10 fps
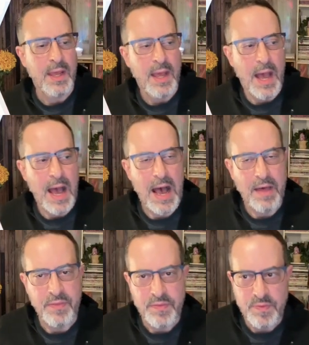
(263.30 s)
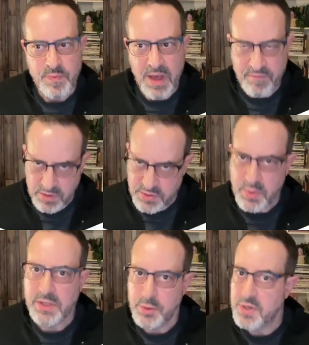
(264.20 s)
I've also
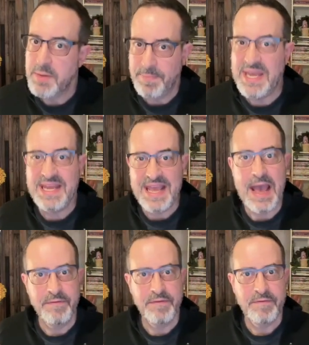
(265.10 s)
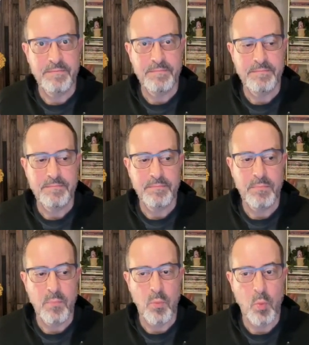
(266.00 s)
included a PDF
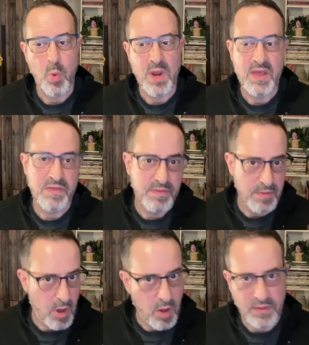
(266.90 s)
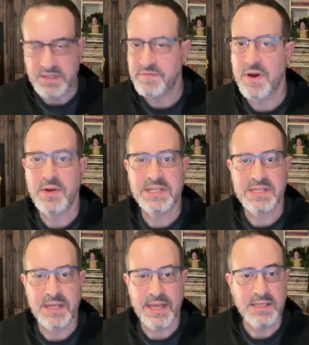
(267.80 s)
with all these
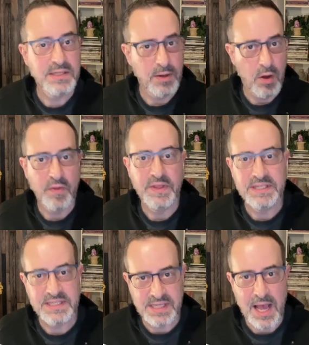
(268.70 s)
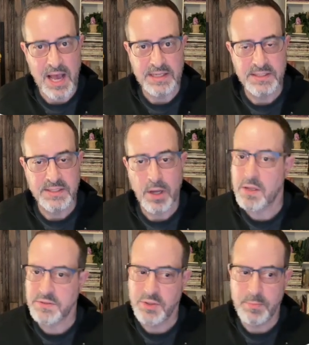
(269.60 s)
various links and all these slides. I'll
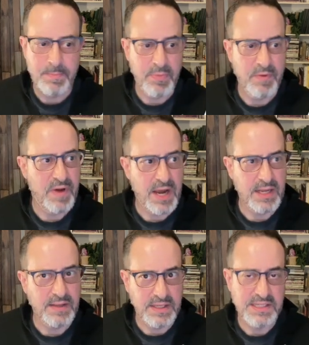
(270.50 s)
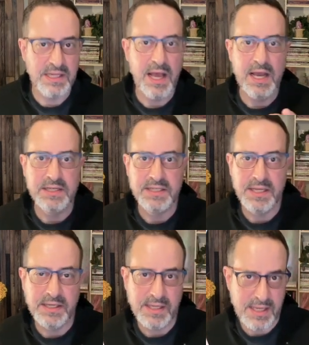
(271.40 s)
also be providing these slides
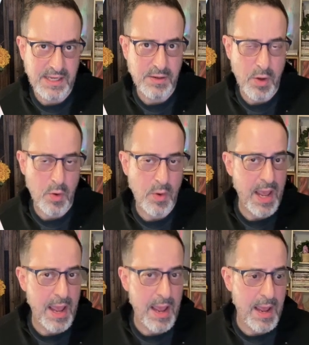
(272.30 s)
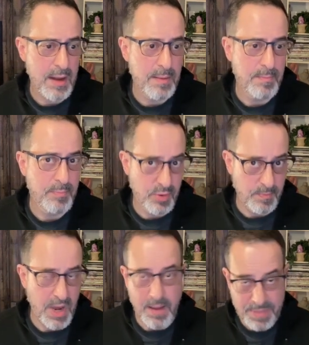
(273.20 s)
in Keynote and
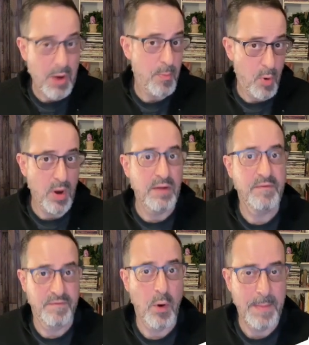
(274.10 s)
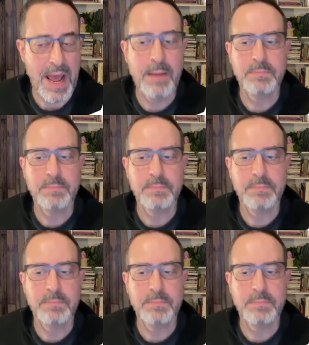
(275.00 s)
PowerPoint format.